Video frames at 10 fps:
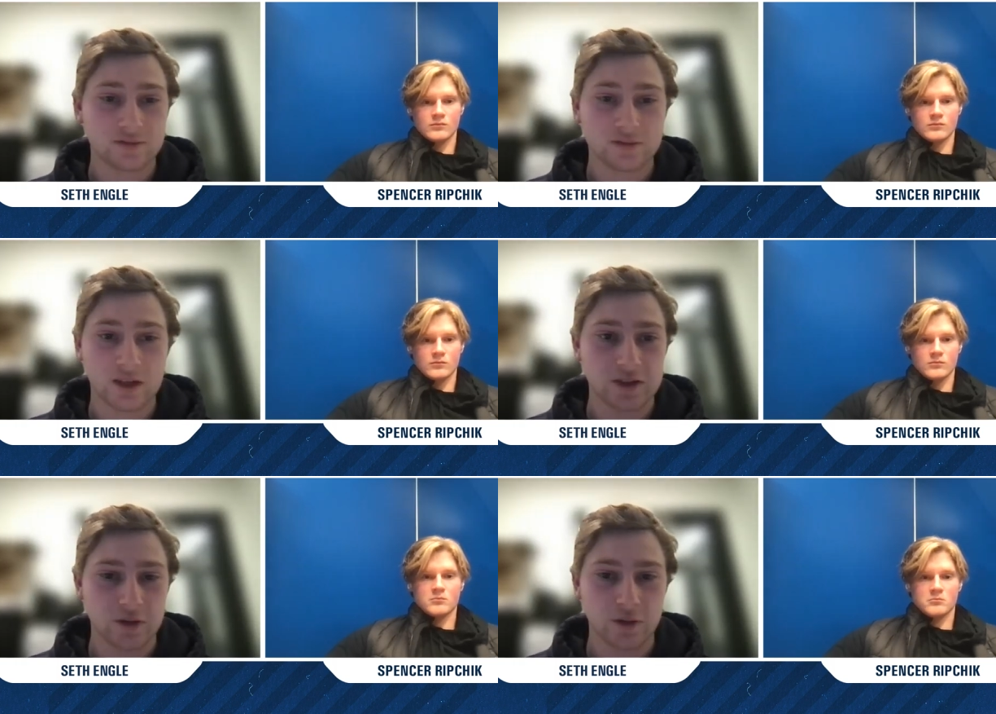
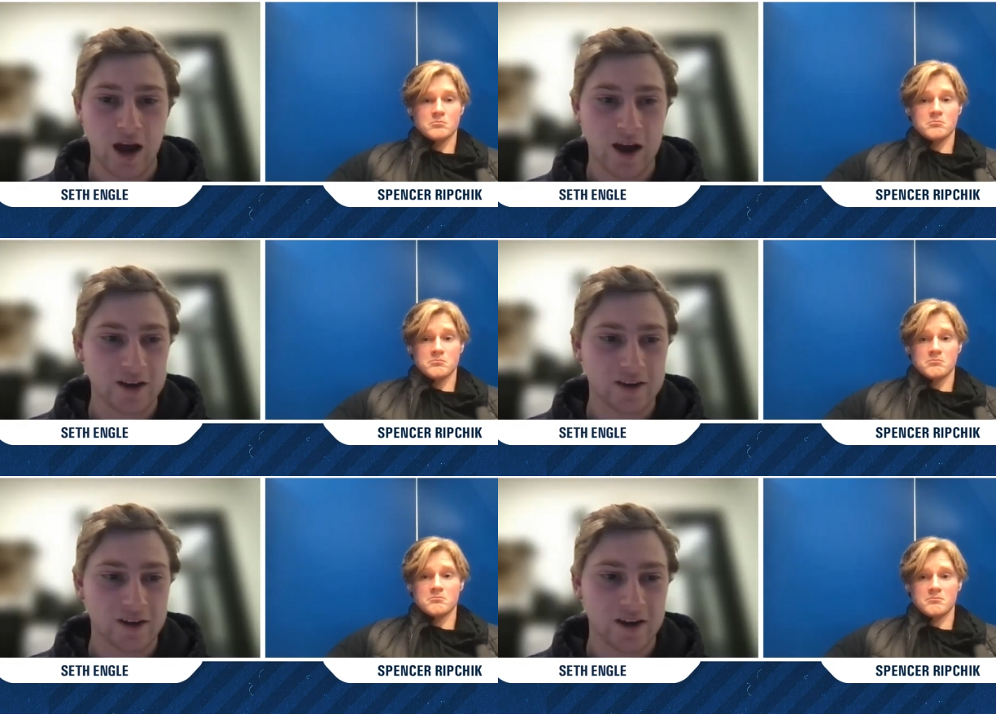Speaker 1: he's the new
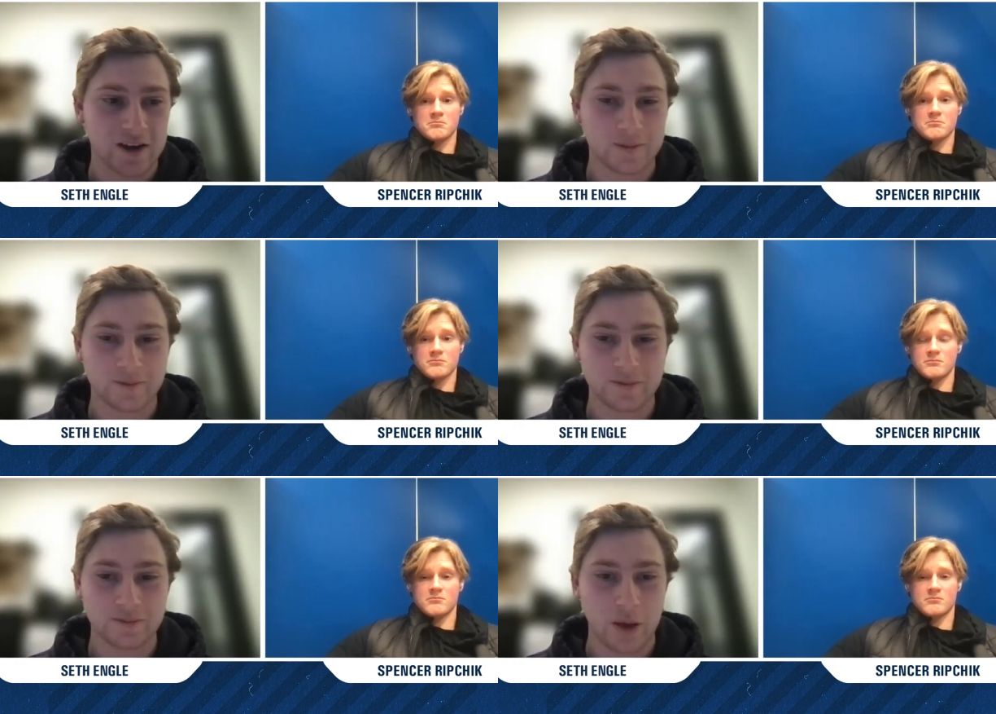guy.
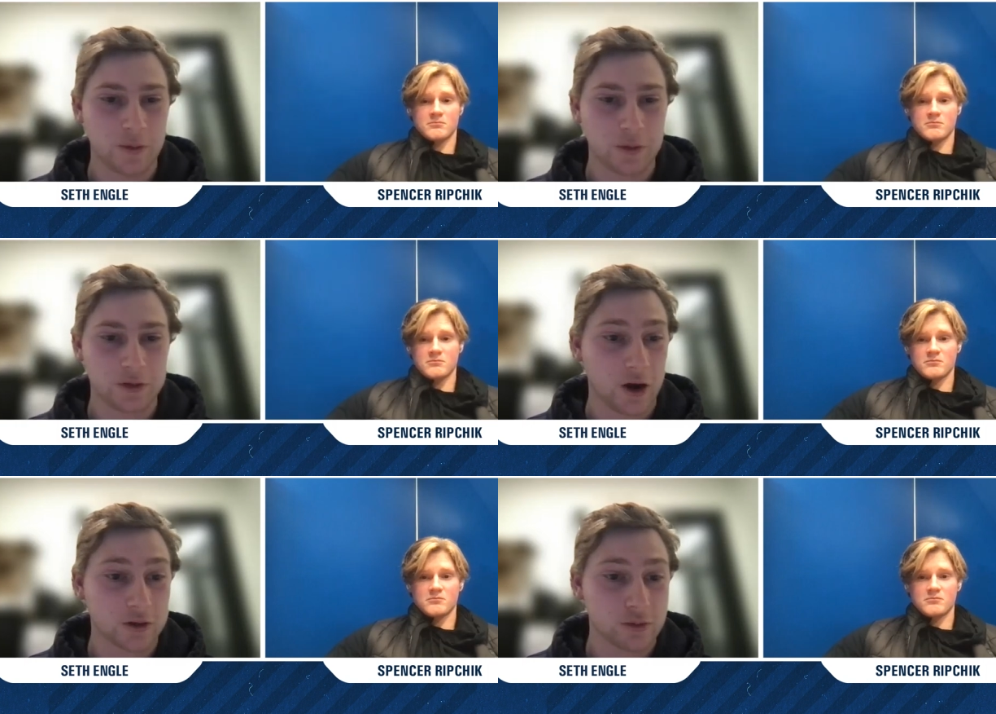Um, maybe we
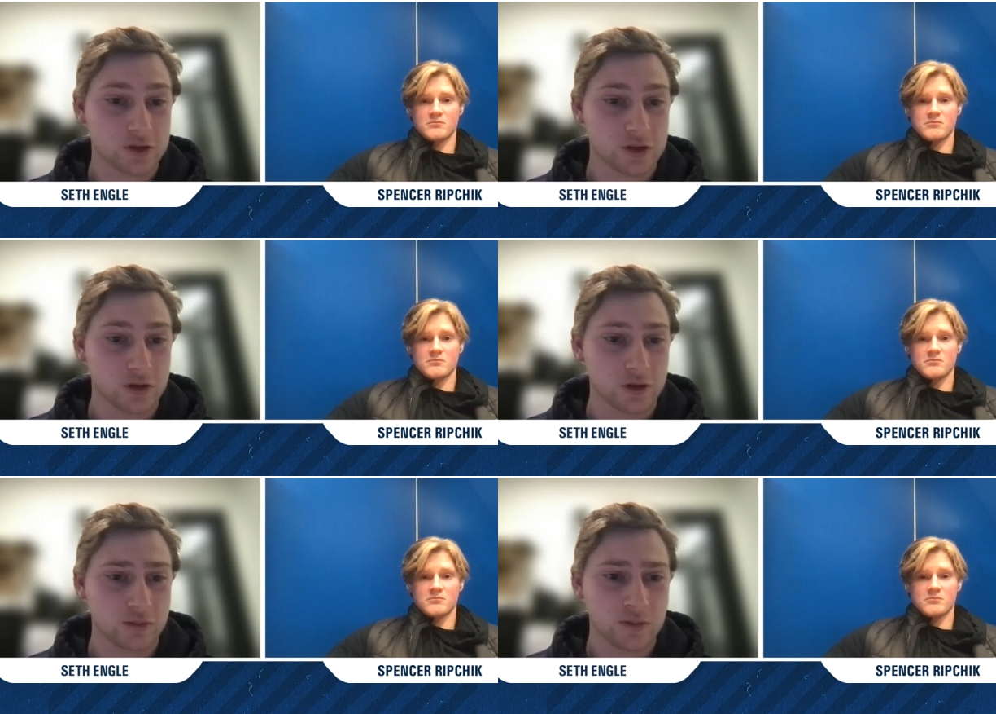talk to him
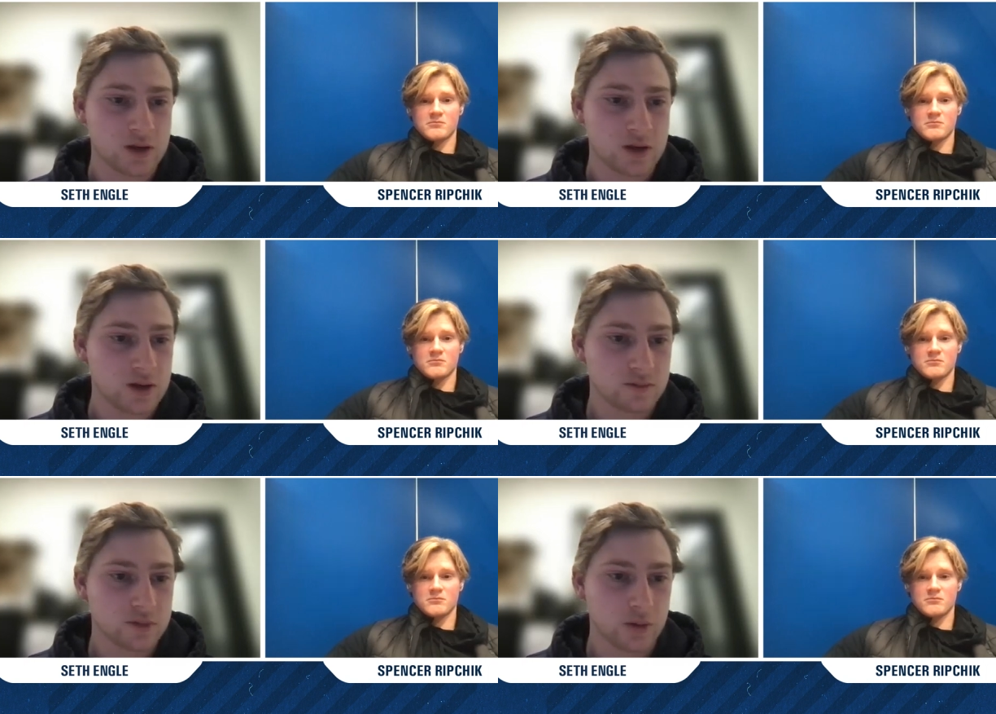soon.
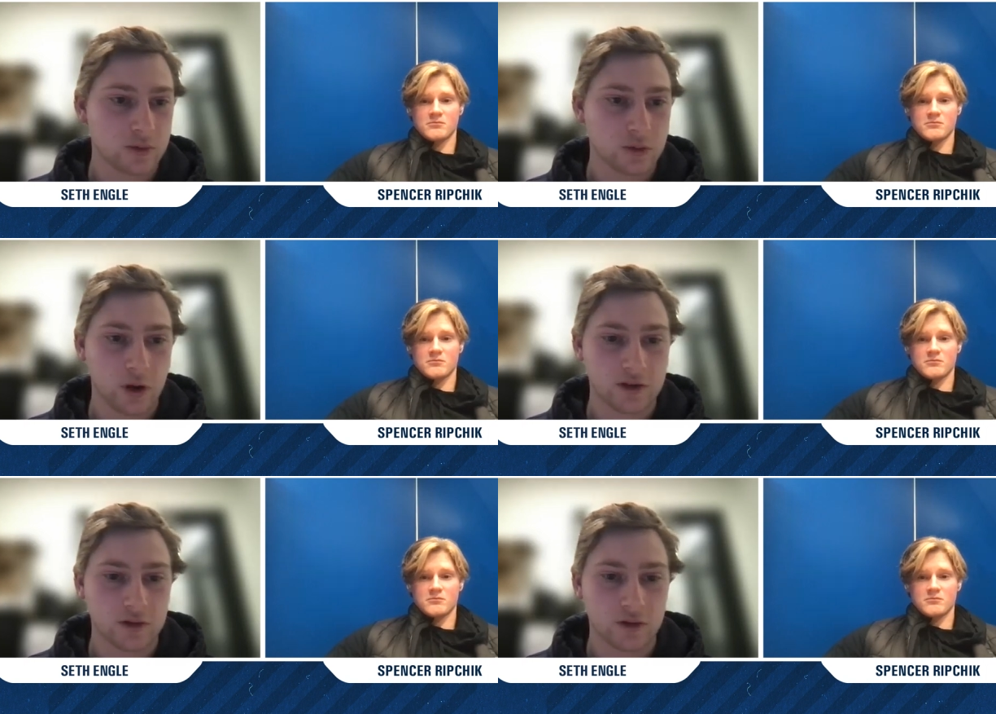Probably
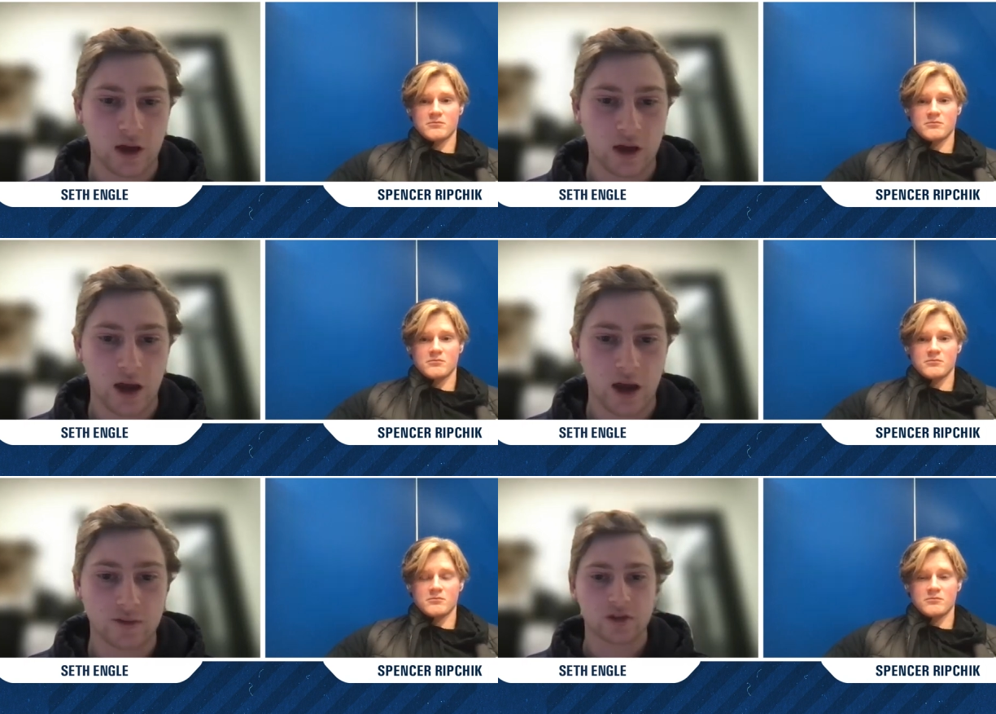wait till
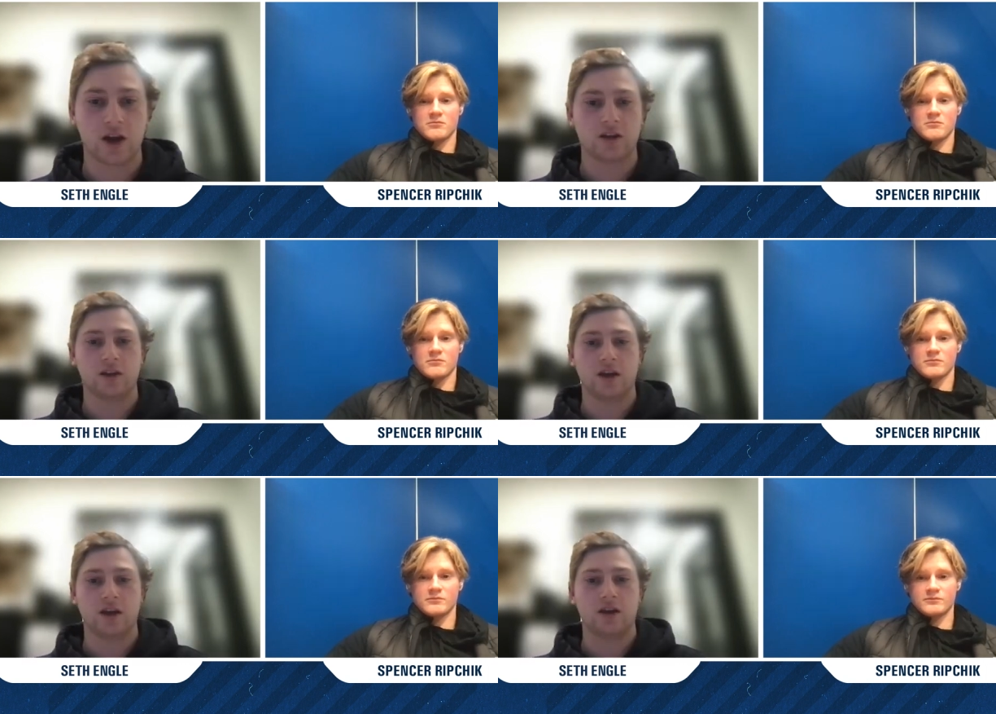after signing
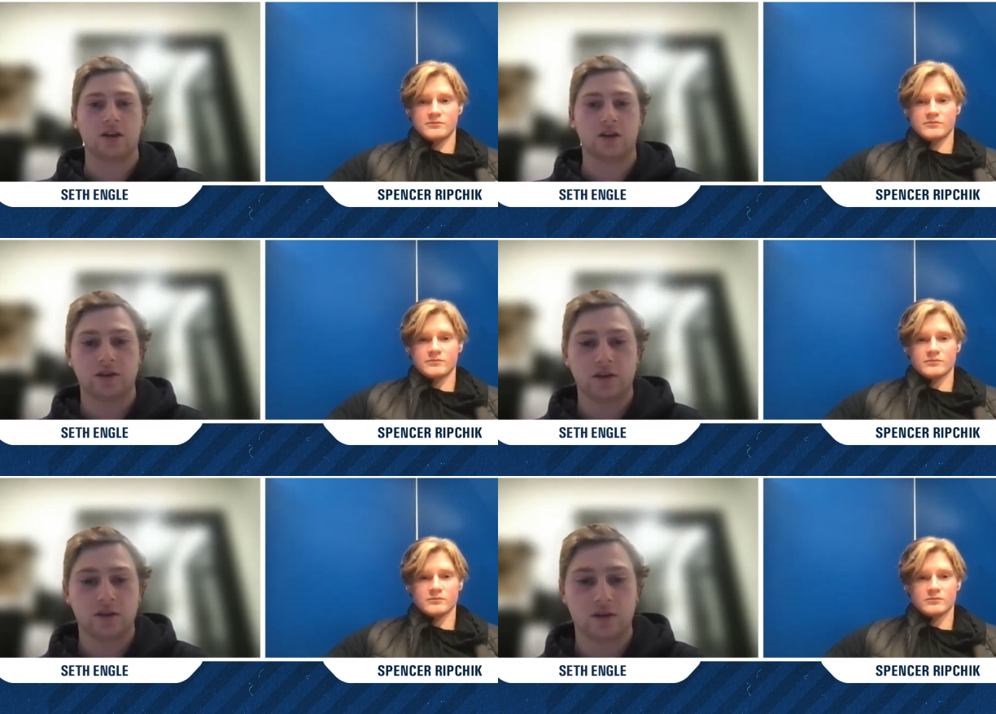day,
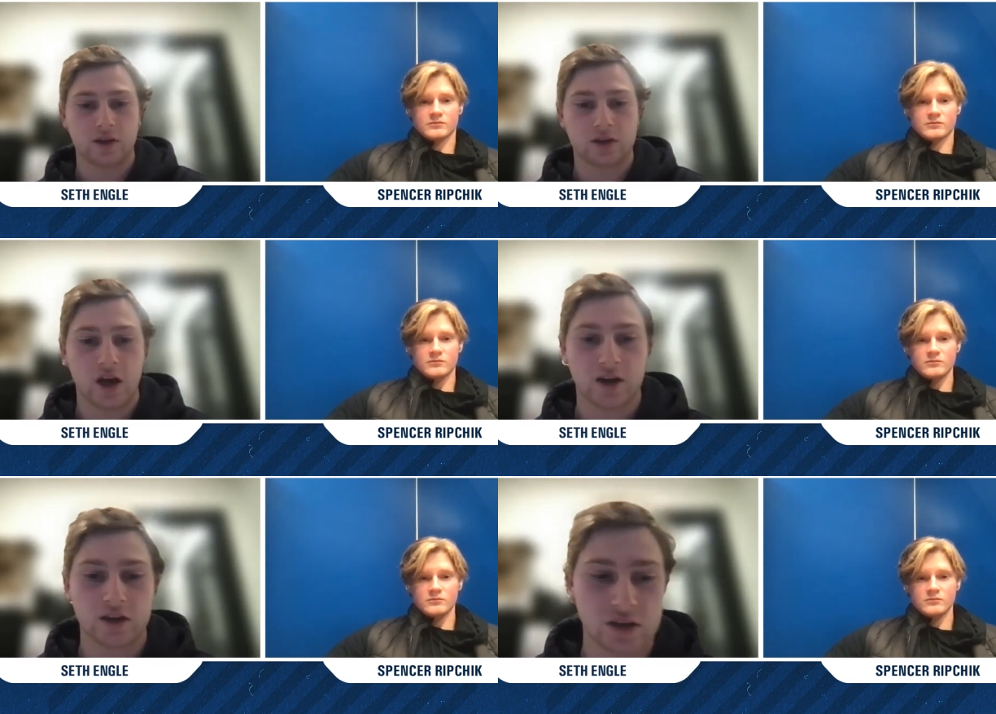like like
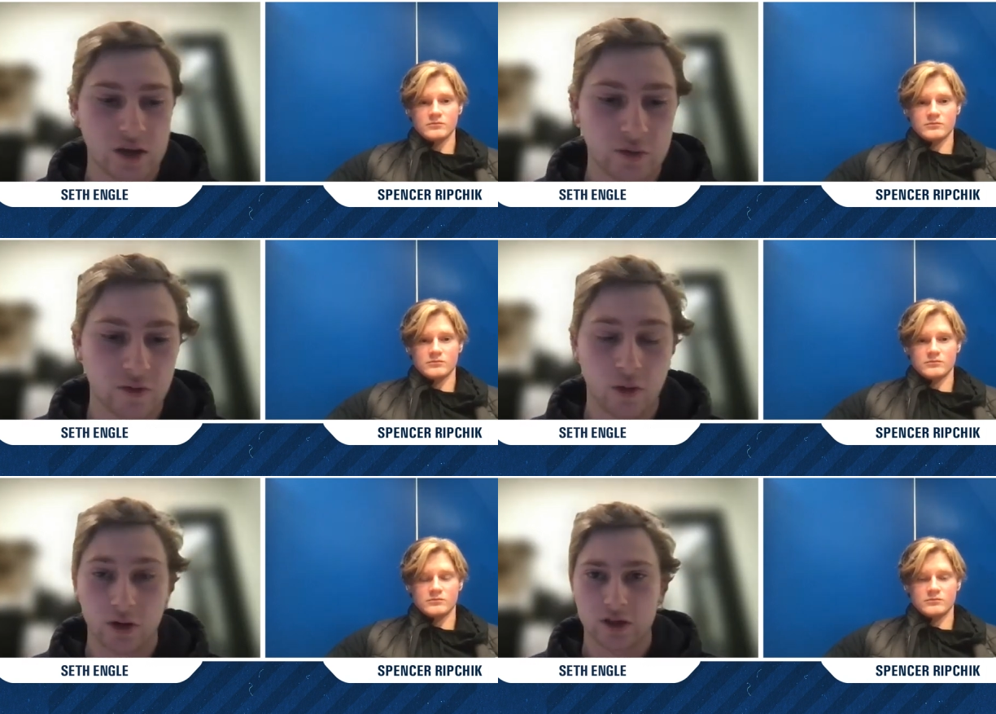Jacquie said
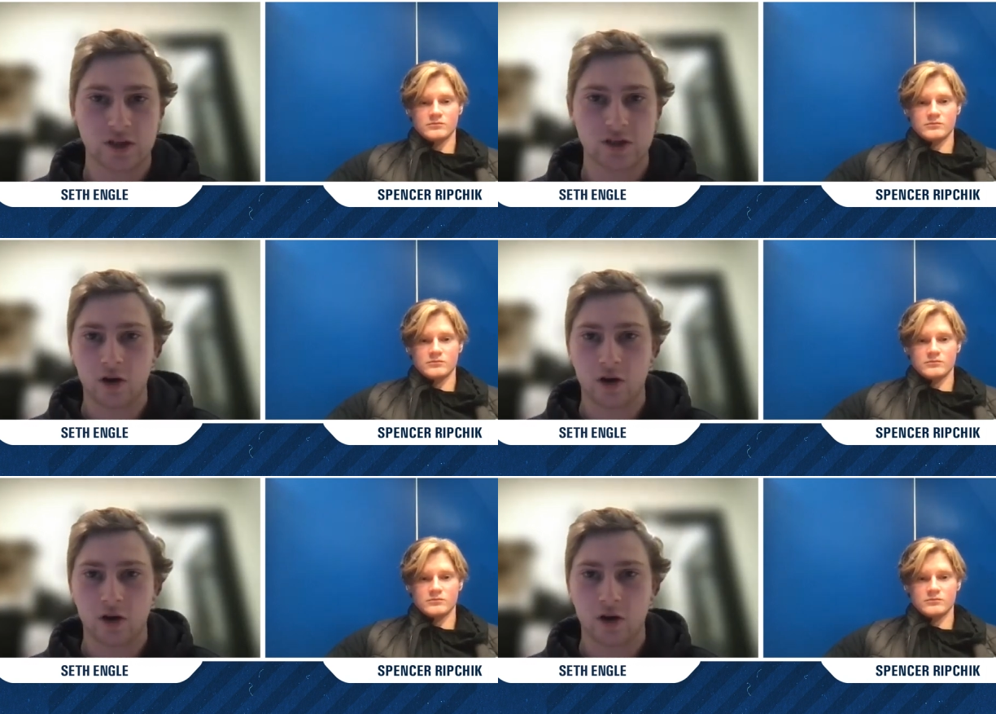before, because he's